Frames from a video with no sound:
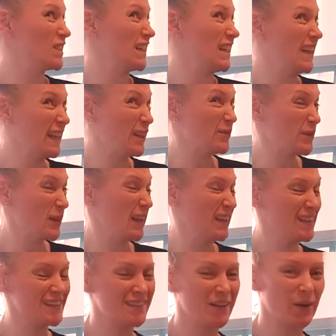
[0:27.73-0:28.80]
nearly 14
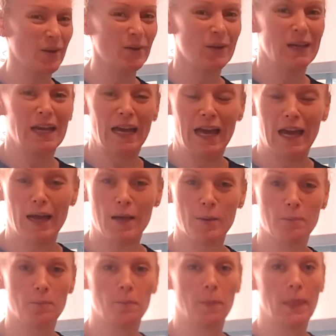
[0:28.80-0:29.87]
years ago,
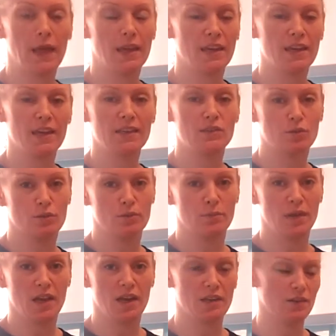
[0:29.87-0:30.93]
and he taught me
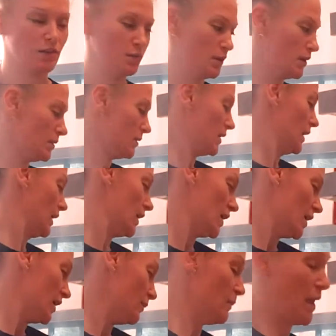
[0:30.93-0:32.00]
how to do it,
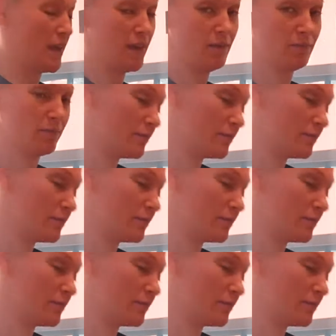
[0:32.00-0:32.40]
make it,